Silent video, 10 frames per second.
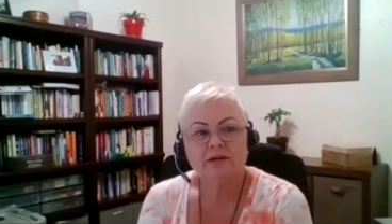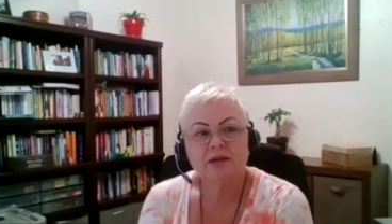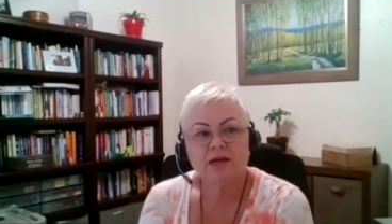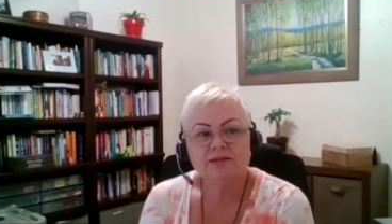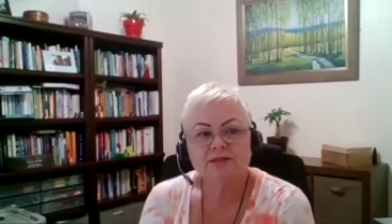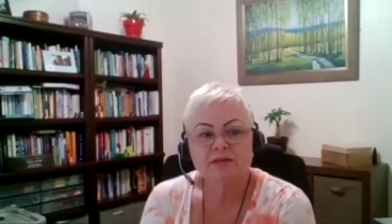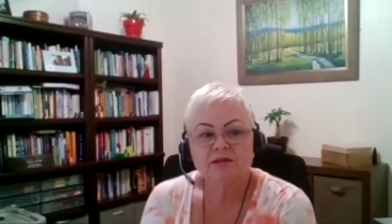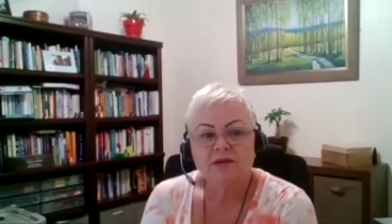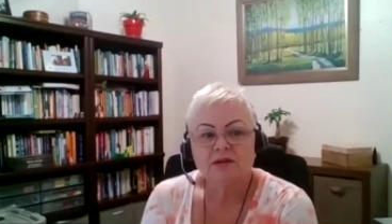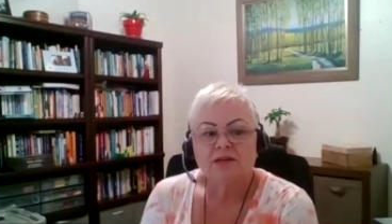Yes.
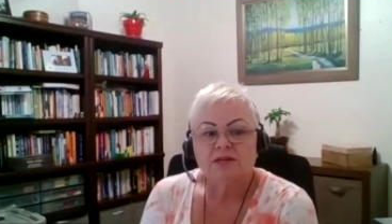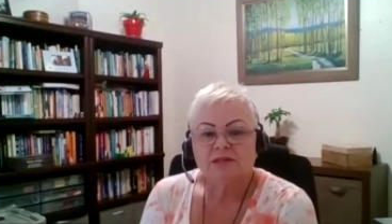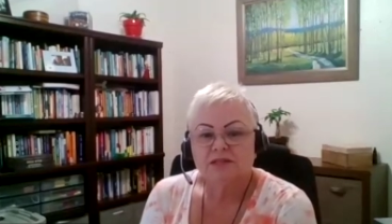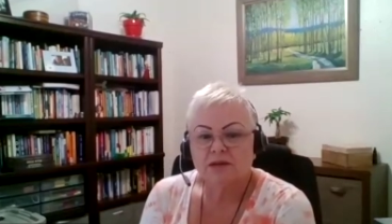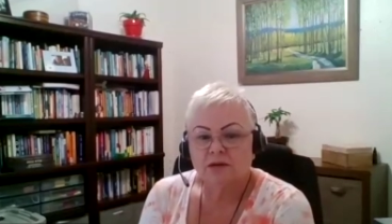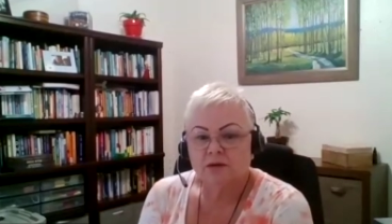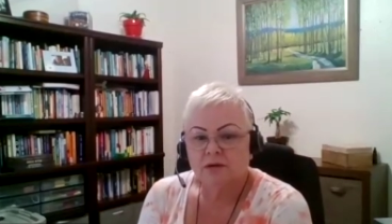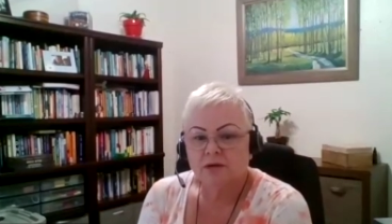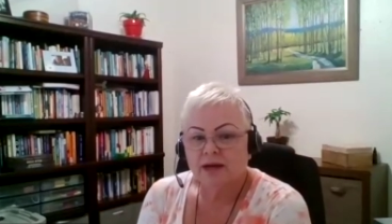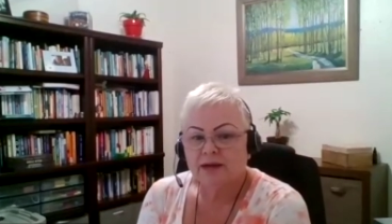So
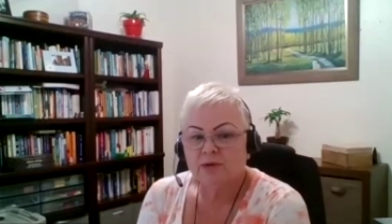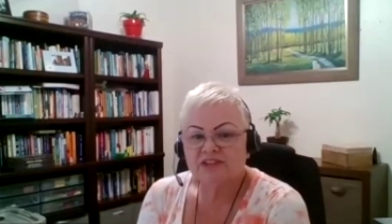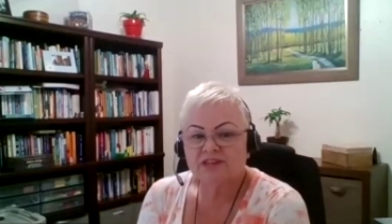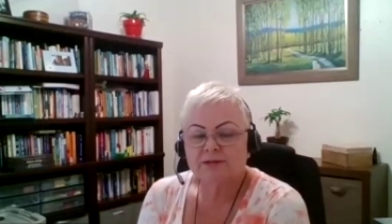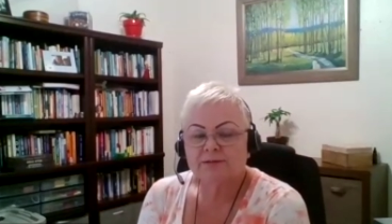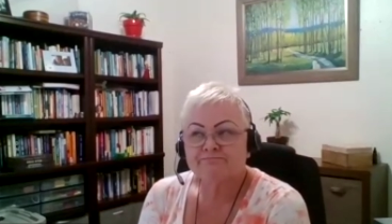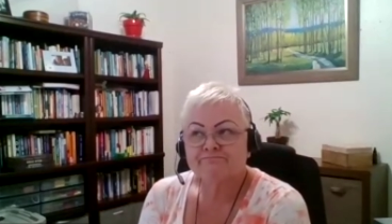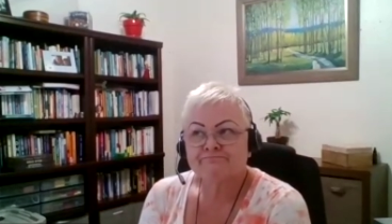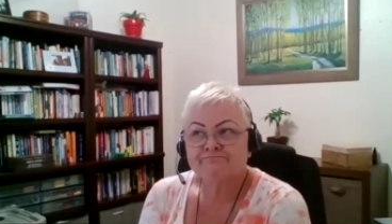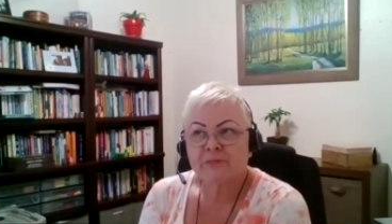I was
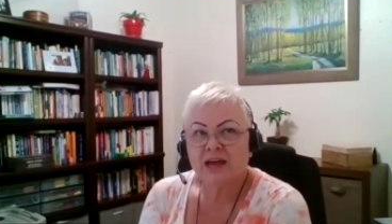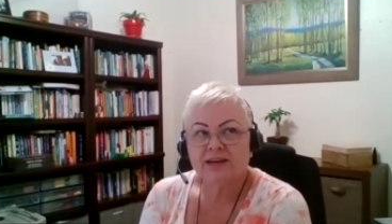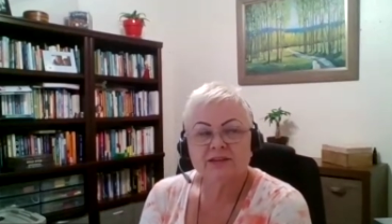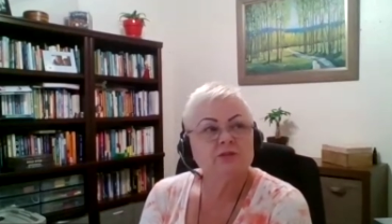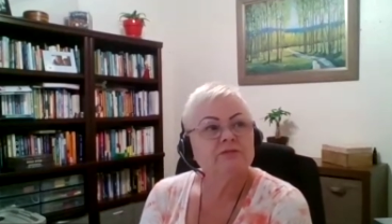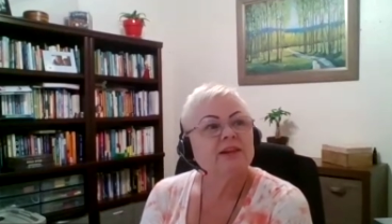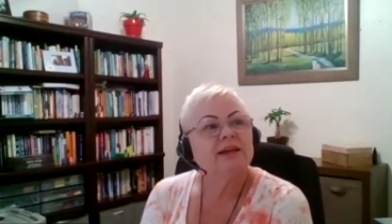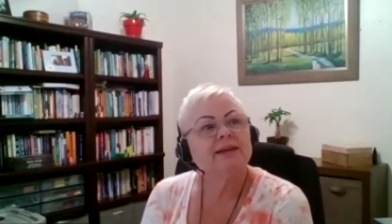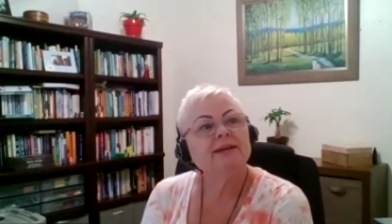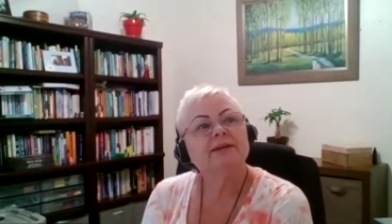kind of
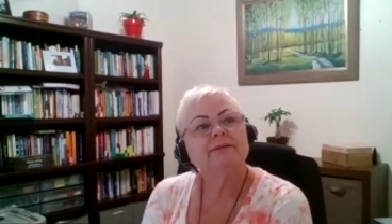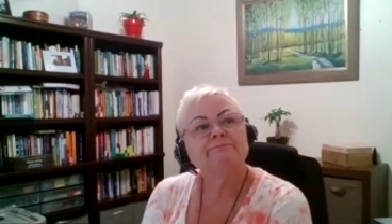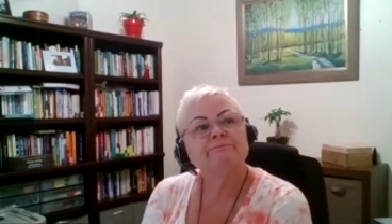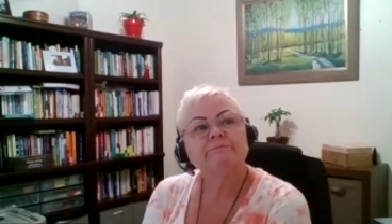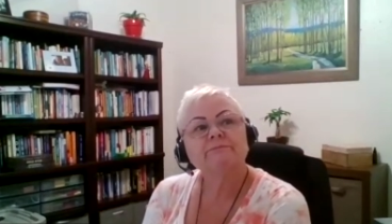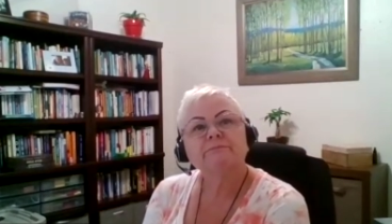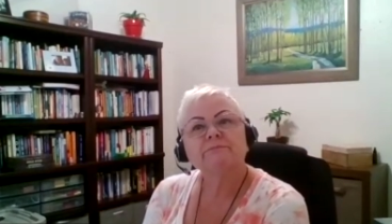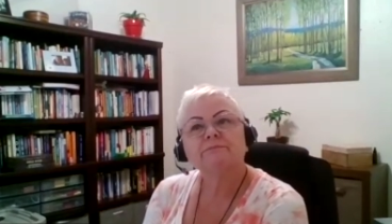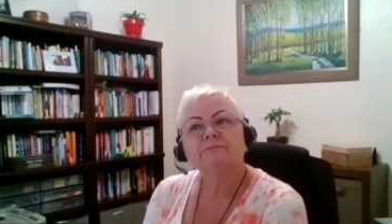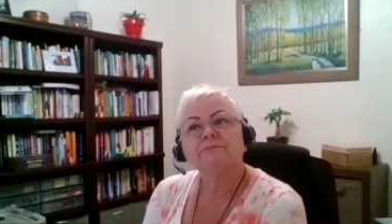like
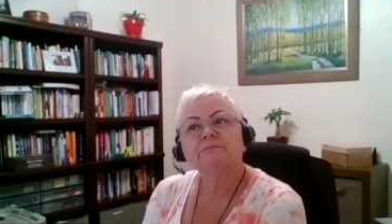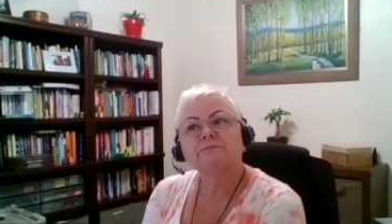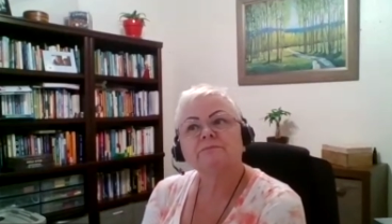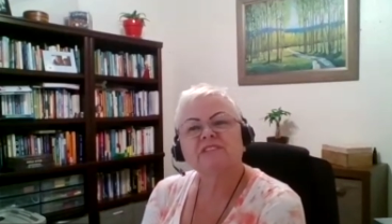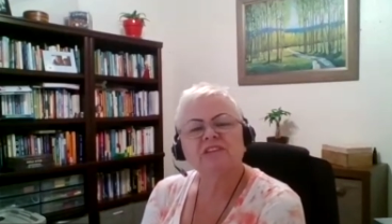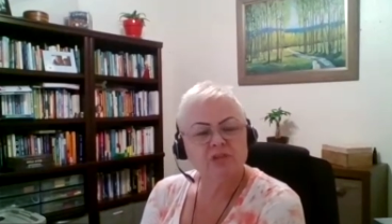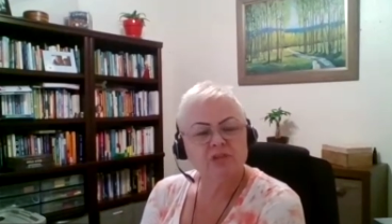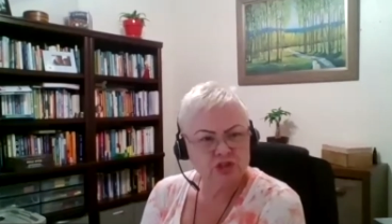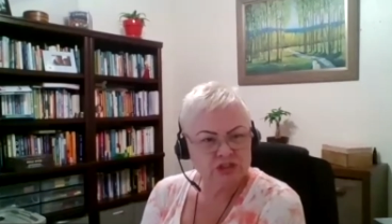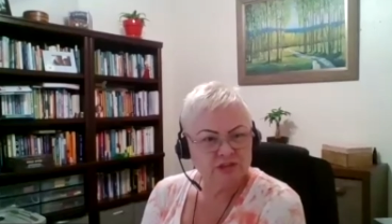
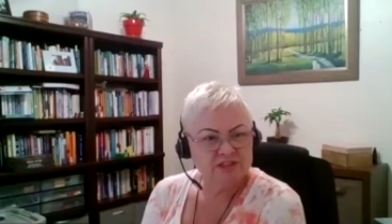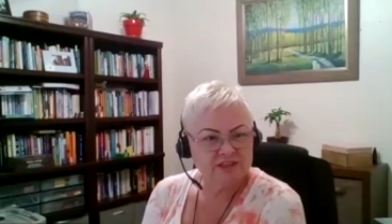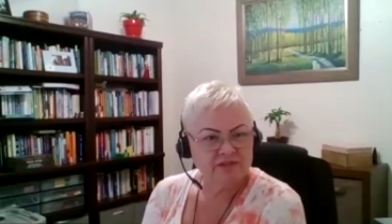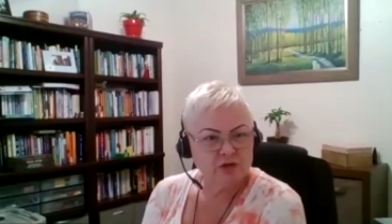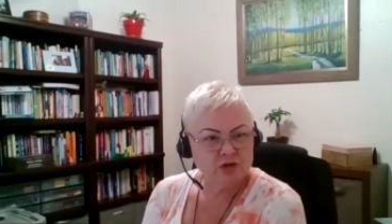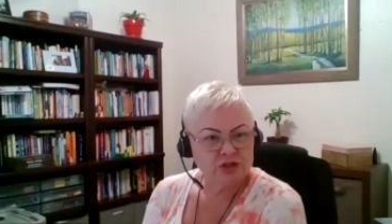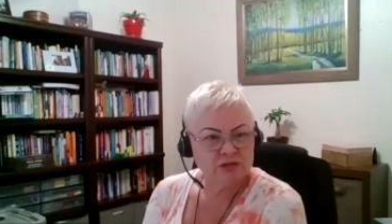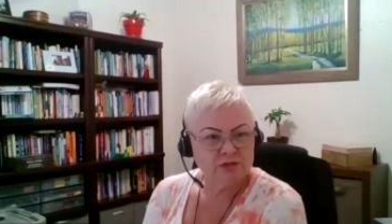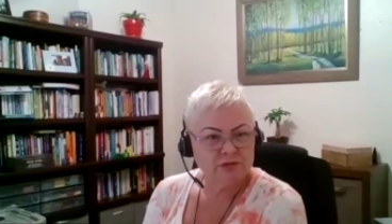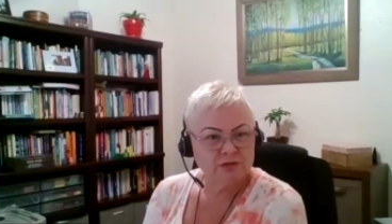devotion. There's a devotion,
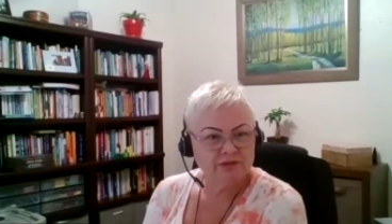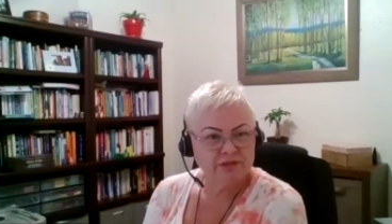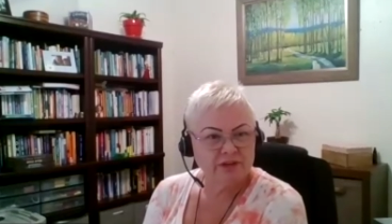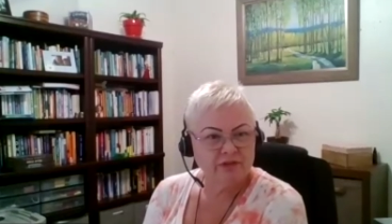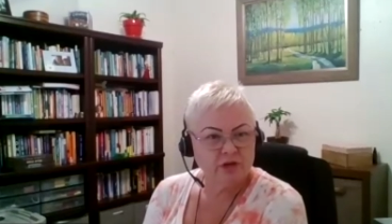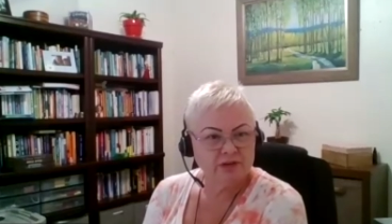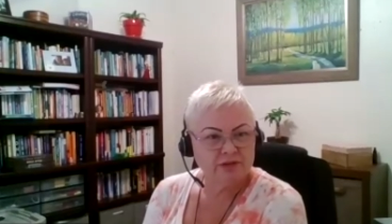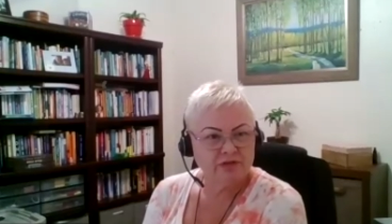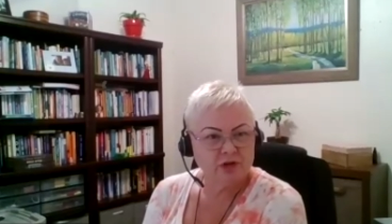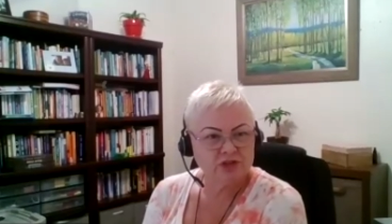
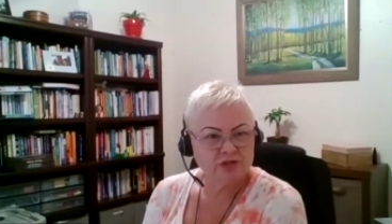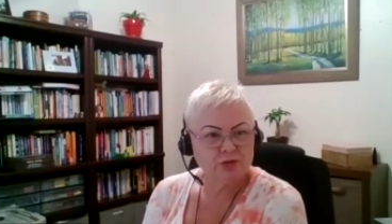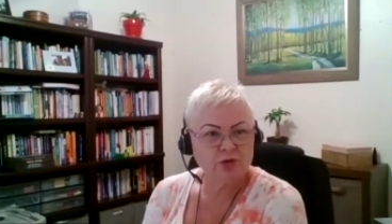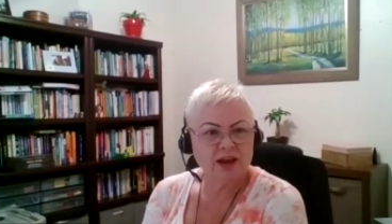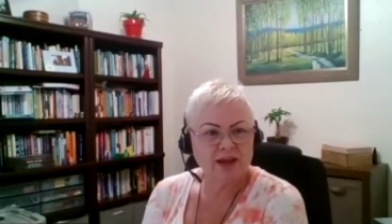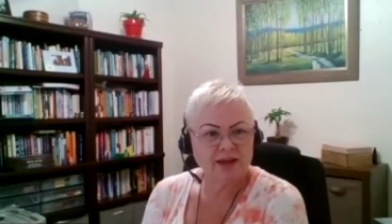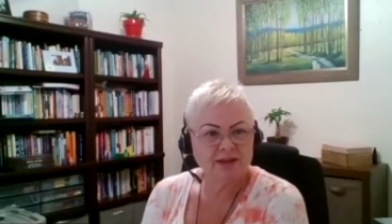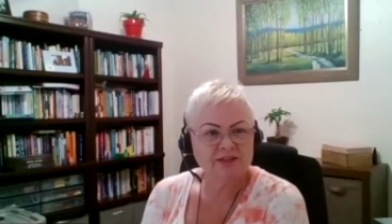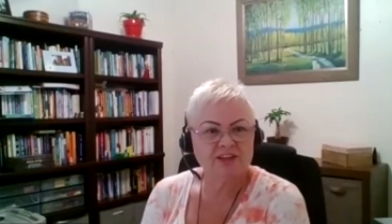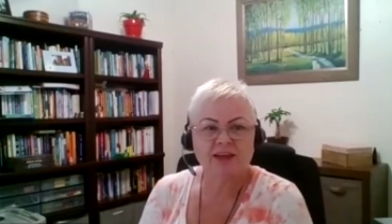devotion to
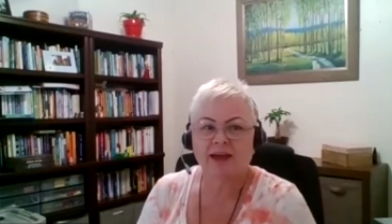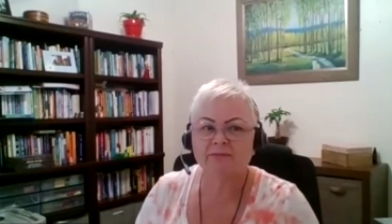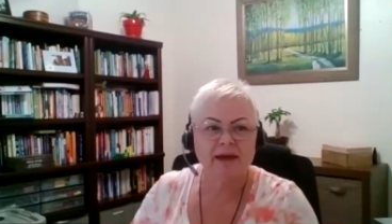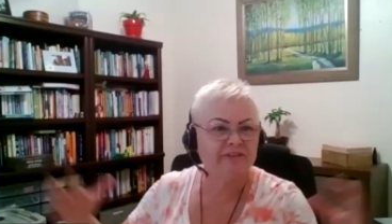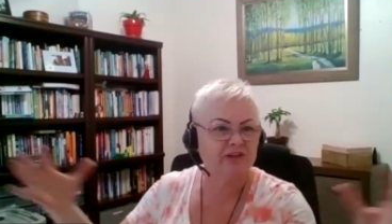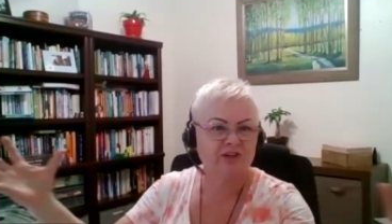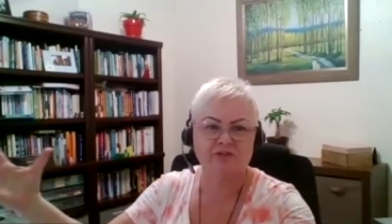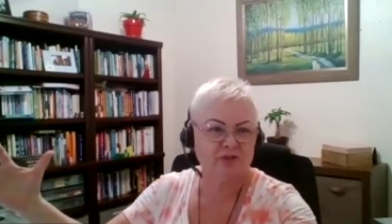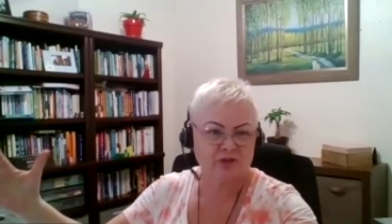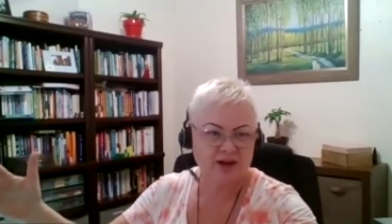clients, that I'm everything
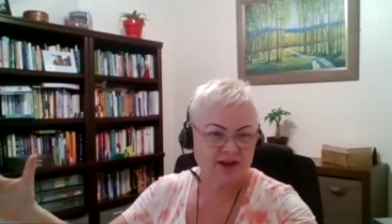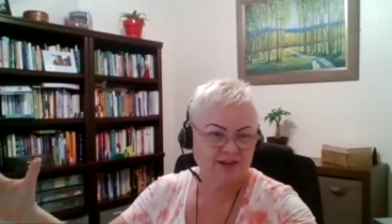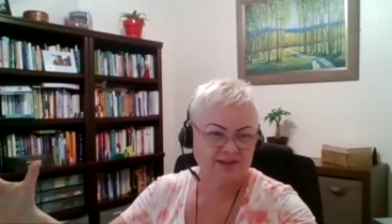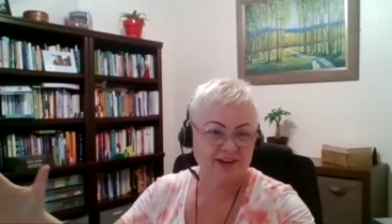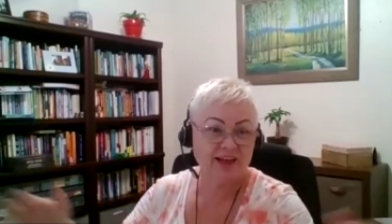for the clients.